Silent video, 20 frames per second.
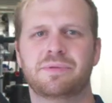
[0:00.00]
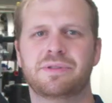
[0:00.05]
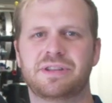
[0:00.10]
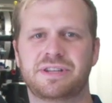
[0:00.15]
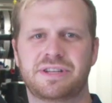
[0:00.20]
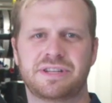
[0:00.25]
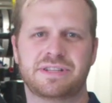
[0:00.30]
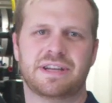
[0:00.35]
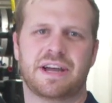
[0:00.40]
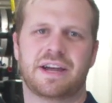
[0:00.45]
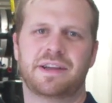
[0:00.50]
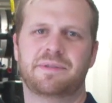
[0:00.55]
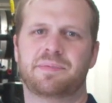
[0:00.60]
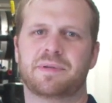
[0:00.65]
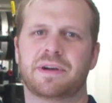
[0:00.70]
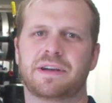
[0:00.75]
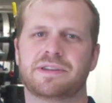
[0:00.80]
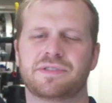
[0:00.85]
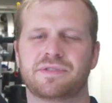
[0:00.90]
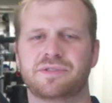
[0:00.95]
with a design
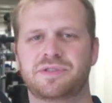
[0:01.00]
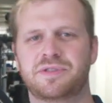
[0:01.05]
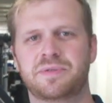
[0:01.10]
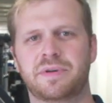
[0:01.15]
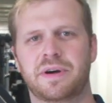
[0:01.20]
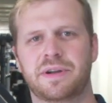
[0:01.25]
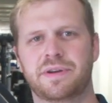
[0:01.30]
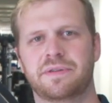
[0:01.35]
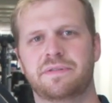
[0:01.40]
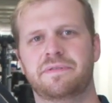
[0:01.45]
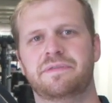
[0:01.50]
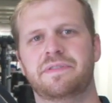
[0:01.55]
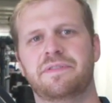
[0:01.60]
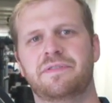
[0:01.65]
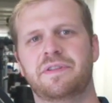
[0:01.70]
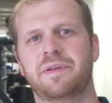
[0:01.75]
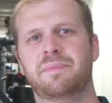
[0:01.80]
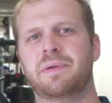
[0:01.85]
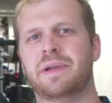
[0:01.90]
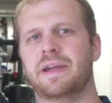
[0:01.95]
pressure of
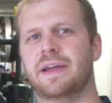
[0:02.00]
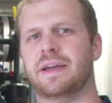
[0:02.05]
250